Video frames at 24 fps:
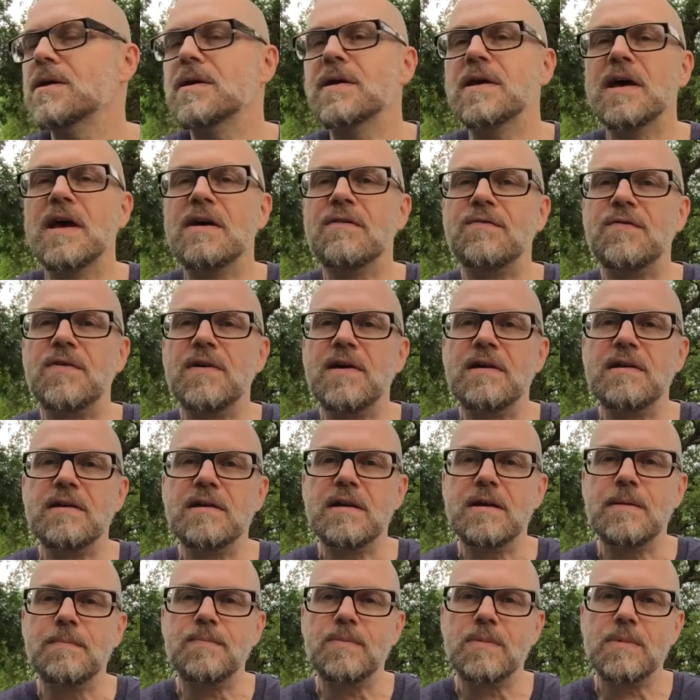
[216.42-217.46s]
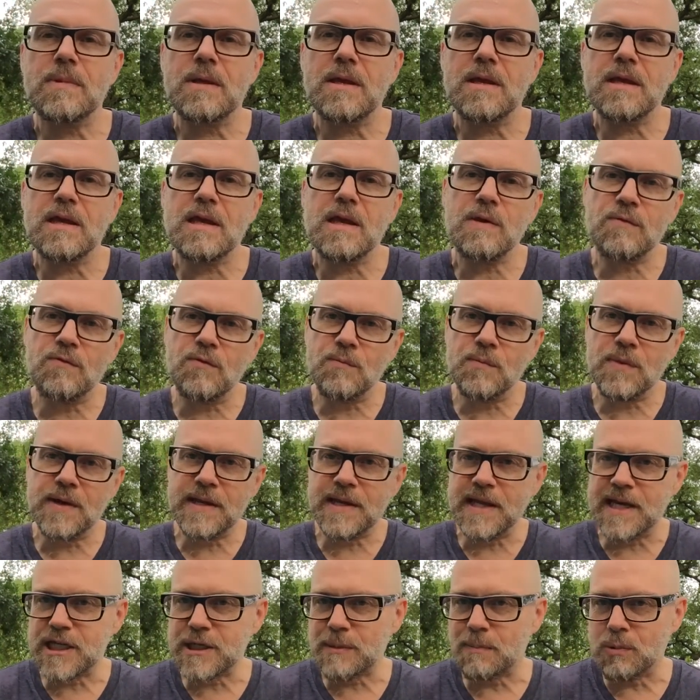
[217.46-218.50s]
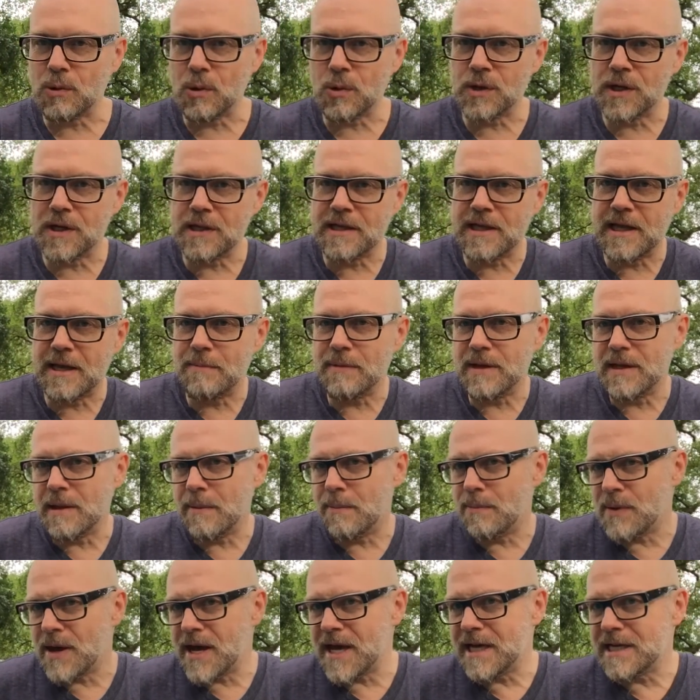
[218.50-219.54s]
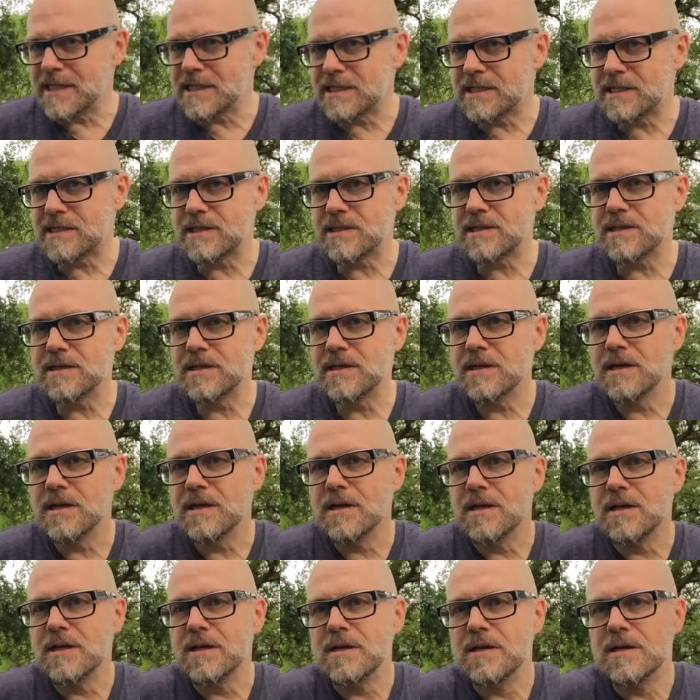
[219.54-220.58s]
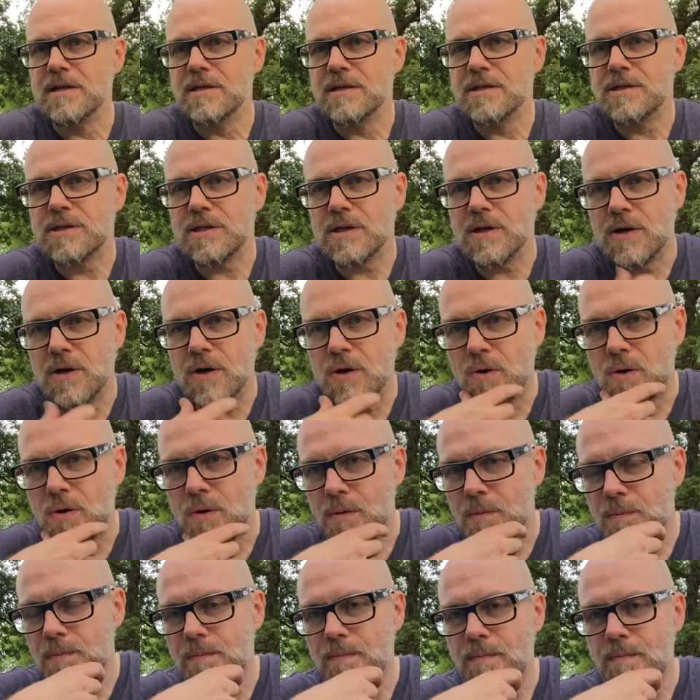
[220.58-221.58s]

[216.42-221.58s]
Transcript: you have even been exploiting them in the past. So